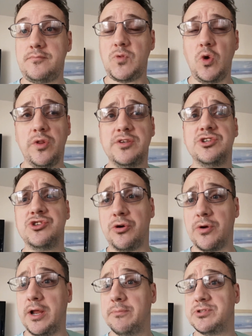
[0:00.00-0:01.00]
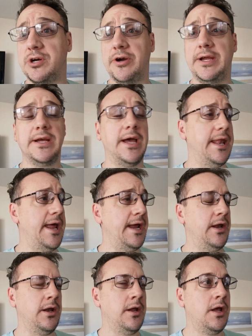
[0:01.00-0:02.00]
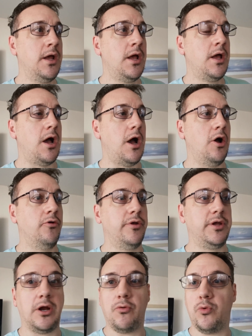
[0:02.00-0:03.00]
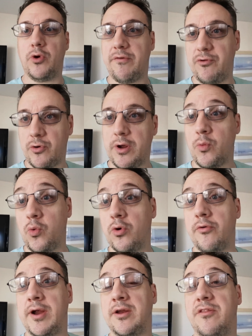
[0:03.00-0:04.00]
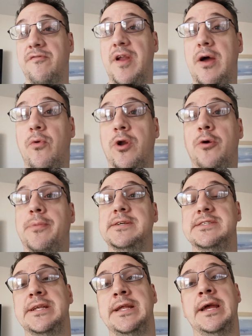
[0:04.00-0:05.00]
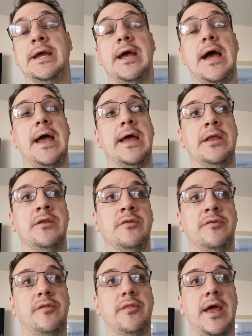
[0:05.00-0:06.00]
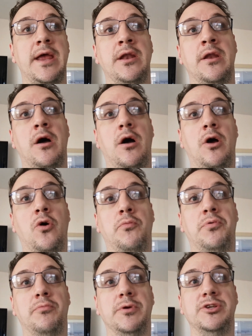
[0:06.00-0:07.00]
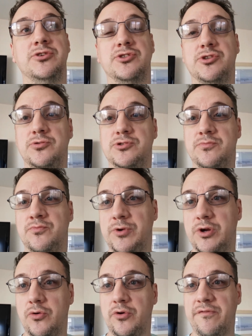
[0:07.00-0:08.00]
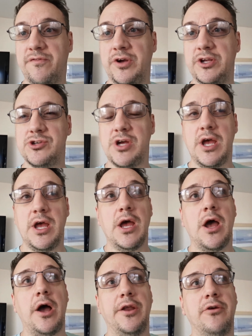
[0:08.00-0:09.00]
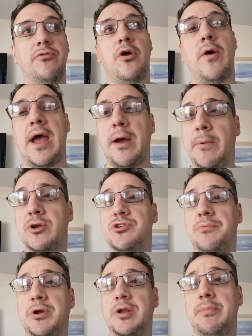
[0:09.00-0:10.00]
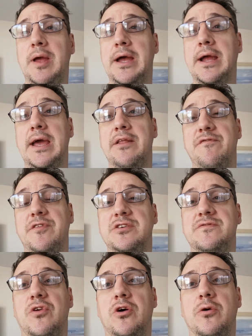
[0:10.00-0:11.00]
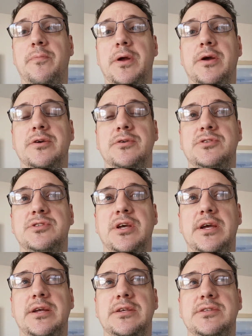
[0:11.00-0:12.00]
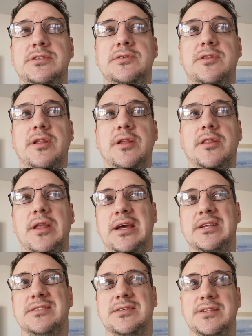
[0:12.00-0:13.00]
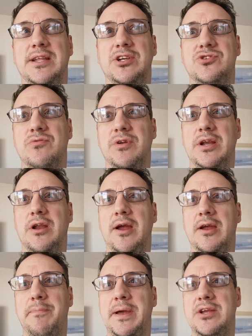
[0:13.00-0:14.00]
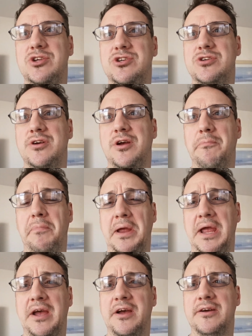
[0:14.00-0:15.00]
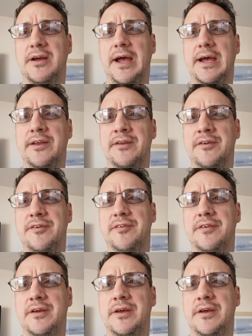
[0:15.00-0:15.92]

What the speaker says: or this intro clip, sorry, and then we'll give you a quick walk around of the flat while nobody's in here, and then I'll probably just do some recording footage. I don't know how much I'm going to be able to get for this vlog, because it's literally beach and pier, and